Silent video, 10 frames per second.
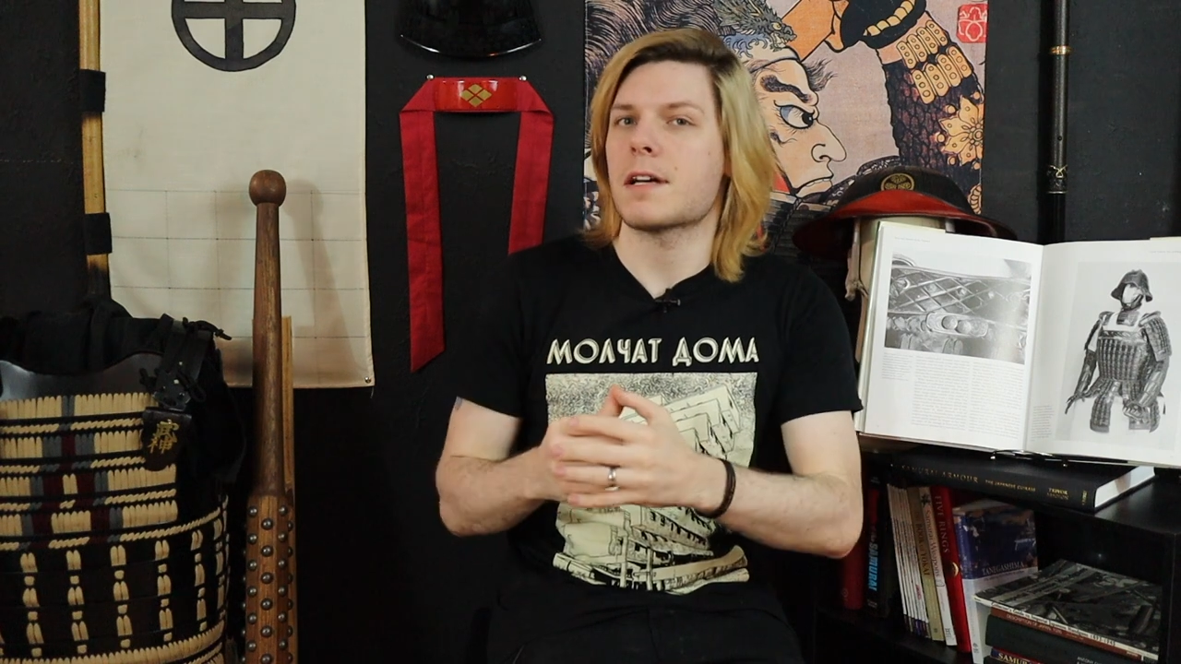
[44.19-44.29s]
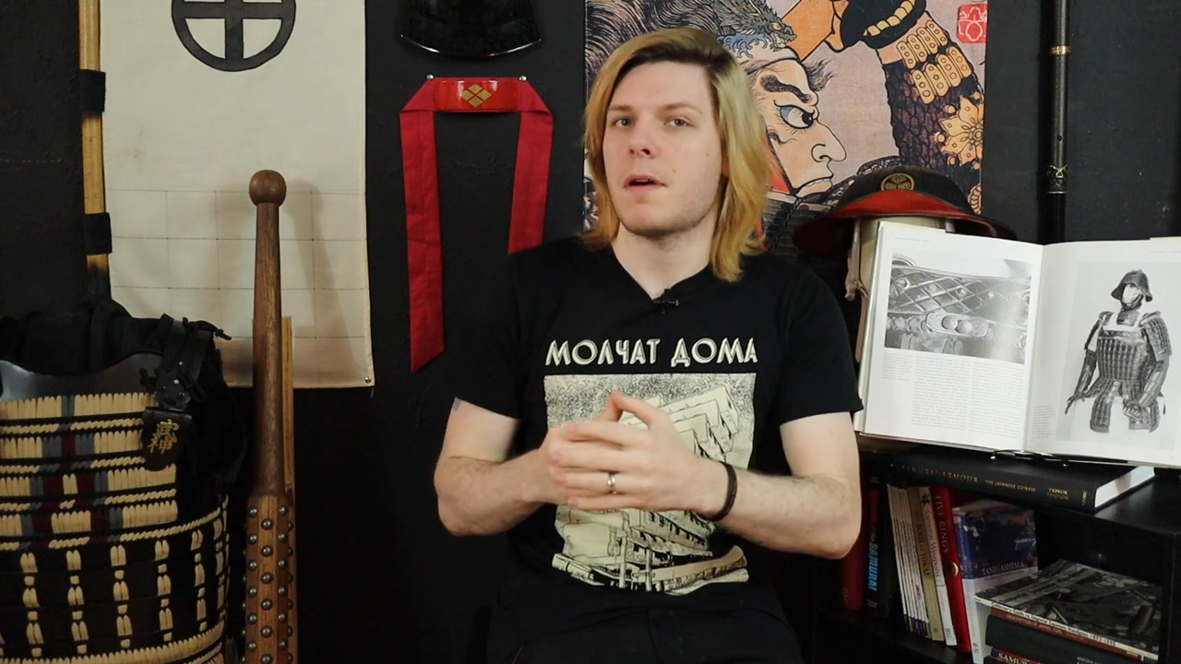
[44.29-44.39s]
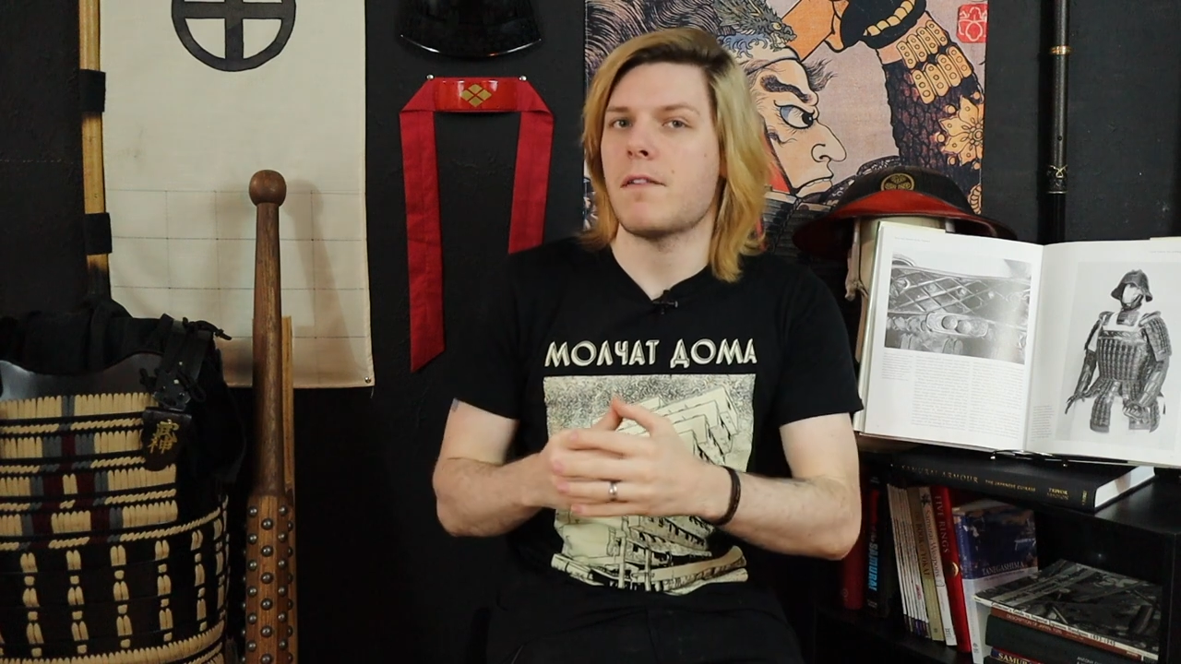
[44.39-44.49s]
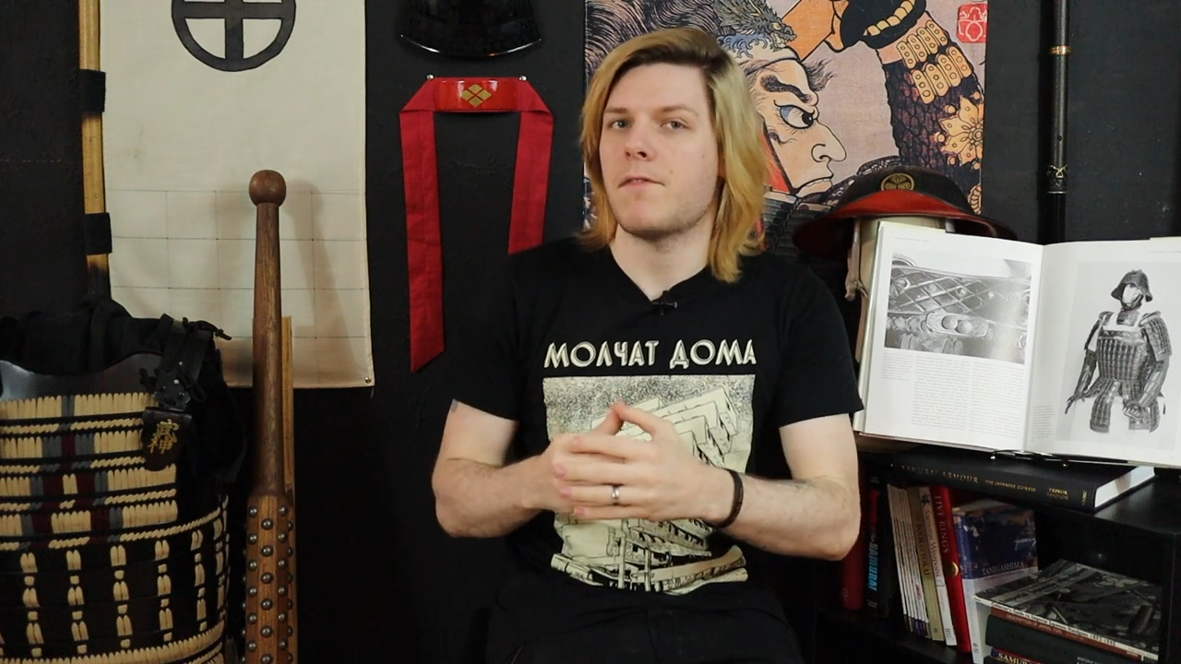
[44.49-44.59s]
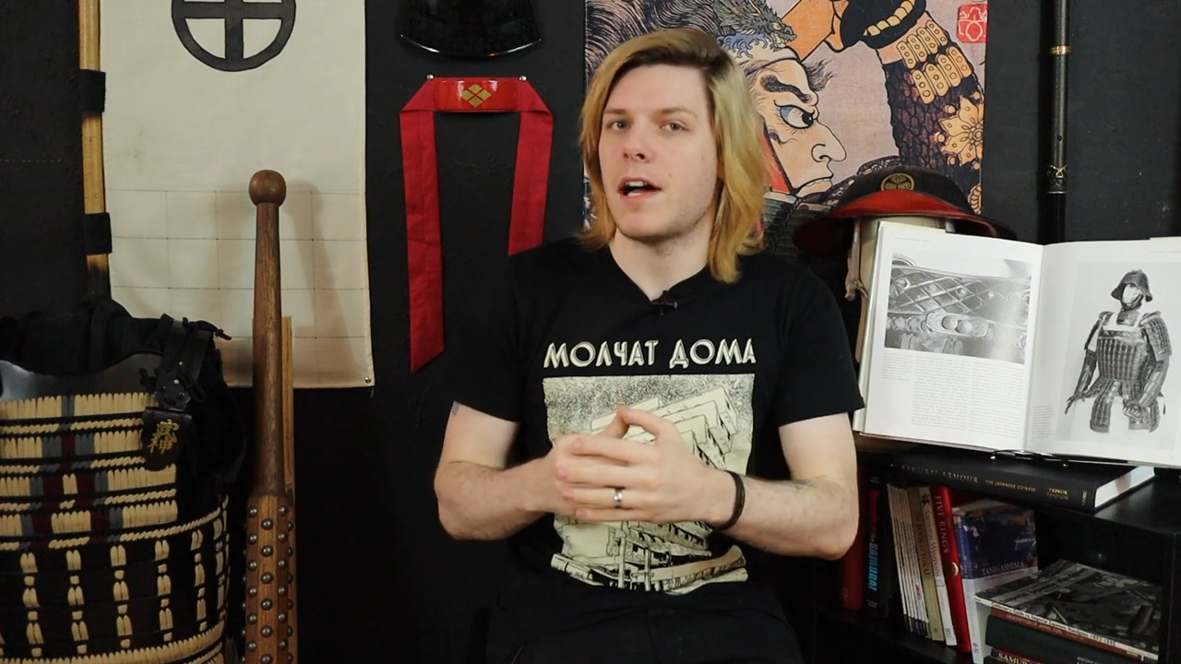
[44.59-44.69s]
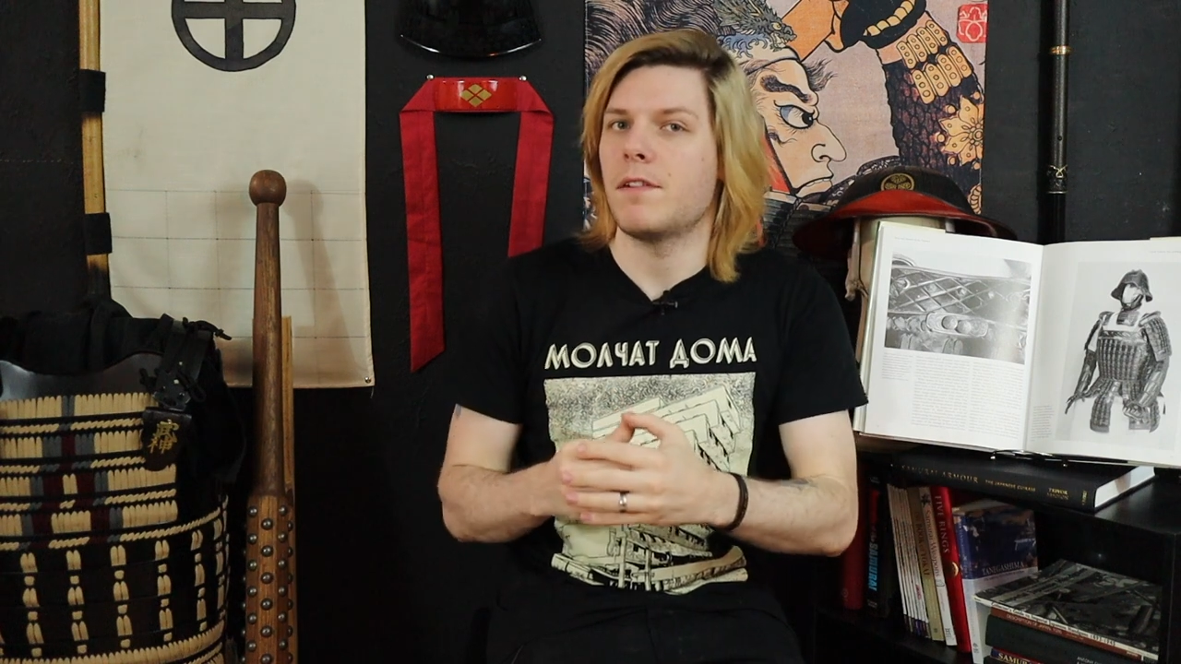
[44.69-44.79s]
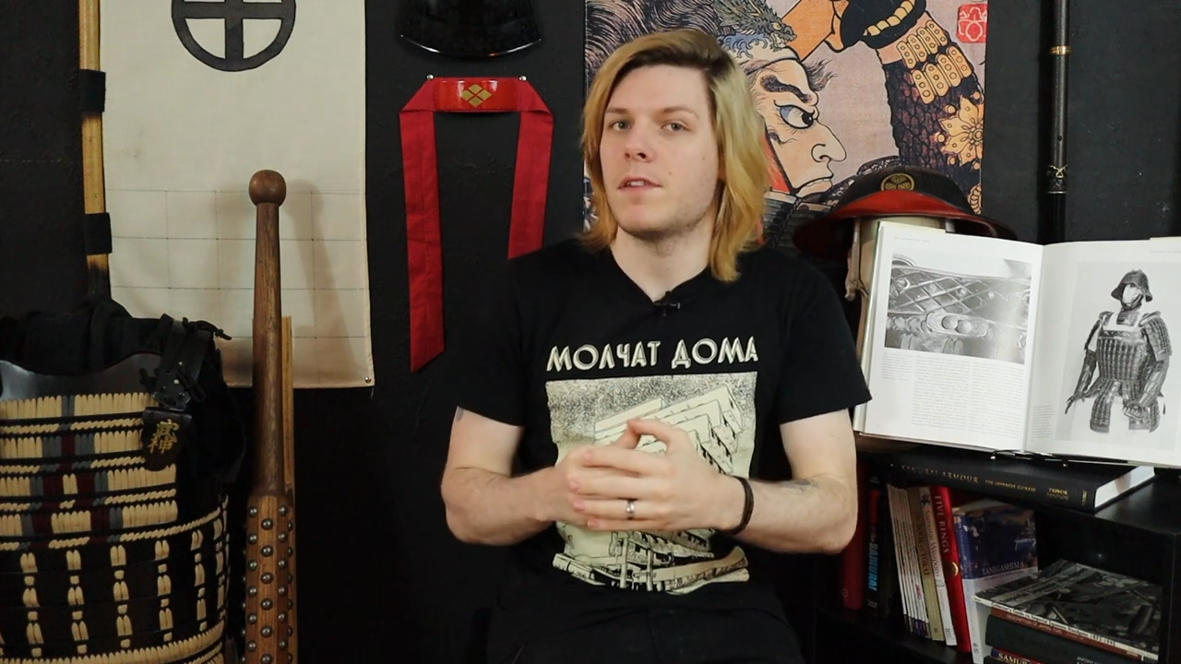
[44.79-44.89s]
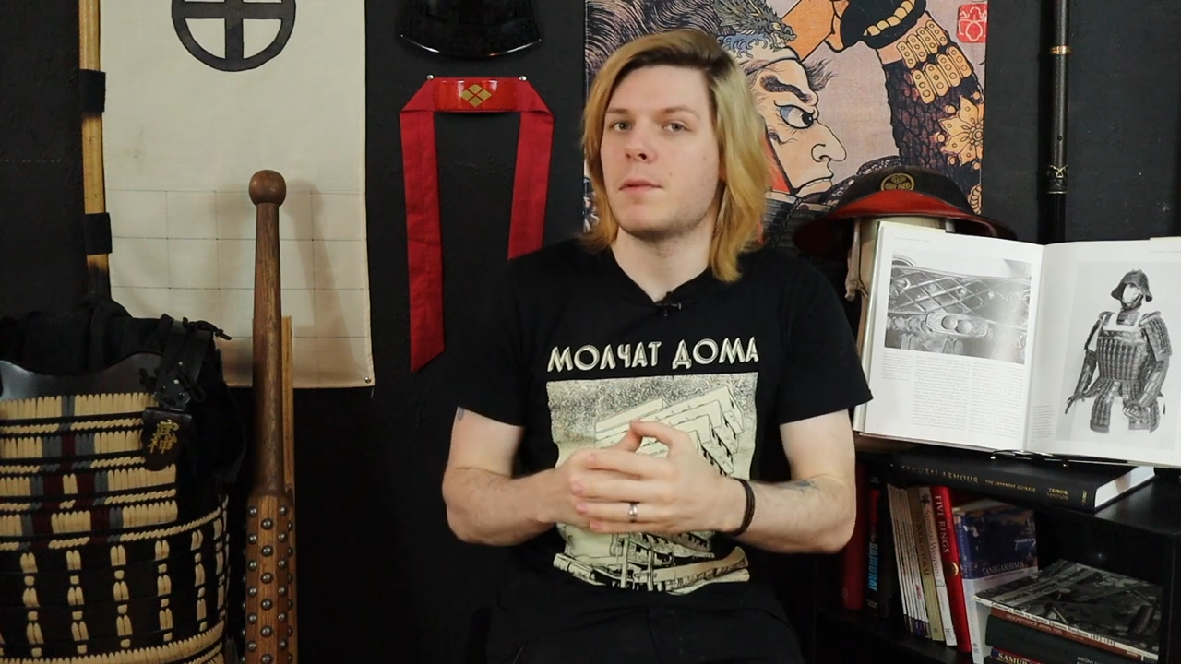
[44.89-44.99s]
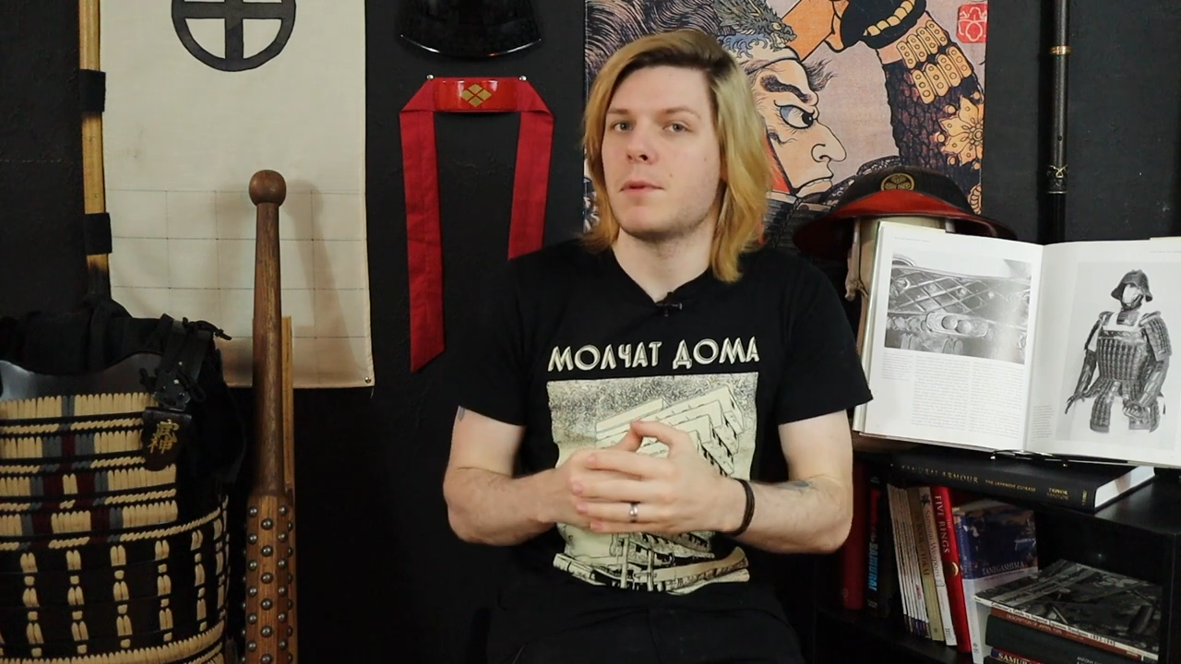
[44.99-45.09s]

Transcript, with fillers: about five of the